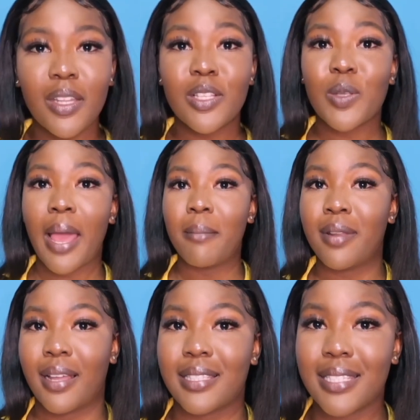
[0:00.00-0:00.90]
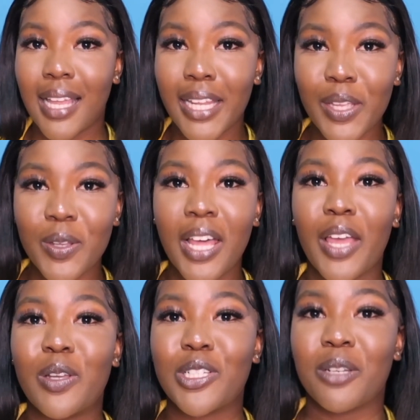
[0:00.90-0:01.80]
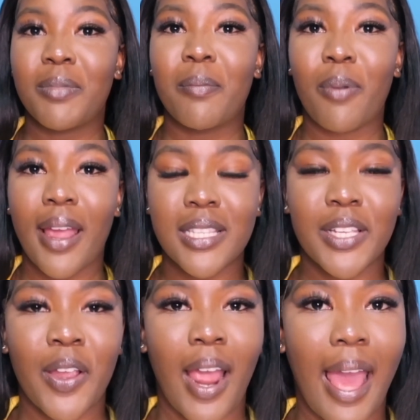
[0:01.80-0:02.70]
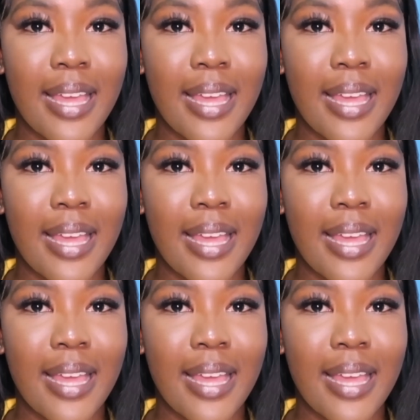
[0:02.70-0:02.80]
So I'm not telling you that you should be pricing your